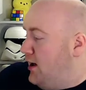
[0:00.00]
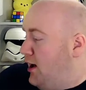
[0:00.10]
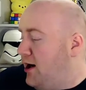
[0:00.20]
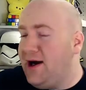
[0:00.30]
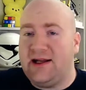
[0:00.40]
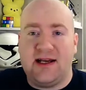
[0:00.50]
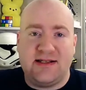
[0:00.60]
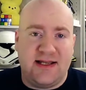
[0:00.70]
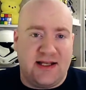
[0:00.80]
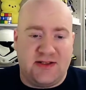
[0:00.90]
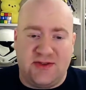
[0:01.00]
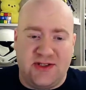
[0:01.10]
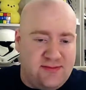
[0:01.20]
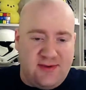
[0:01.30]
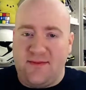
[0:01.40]
All right, guys. Yeah, so
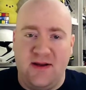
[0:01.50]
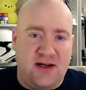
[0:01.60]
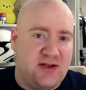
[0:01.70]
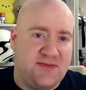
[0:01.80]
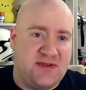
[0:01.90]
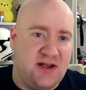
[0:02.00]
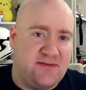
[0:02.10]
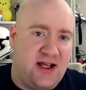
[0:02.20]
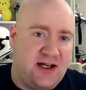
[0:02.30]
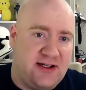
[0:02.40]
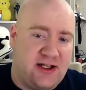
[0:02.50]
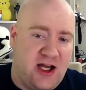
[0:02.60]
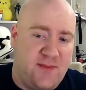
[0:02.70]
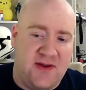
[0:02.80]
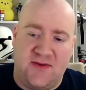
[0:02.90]
just let me know some stuff down in the
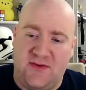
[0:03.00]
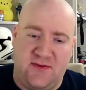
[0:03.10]
comments.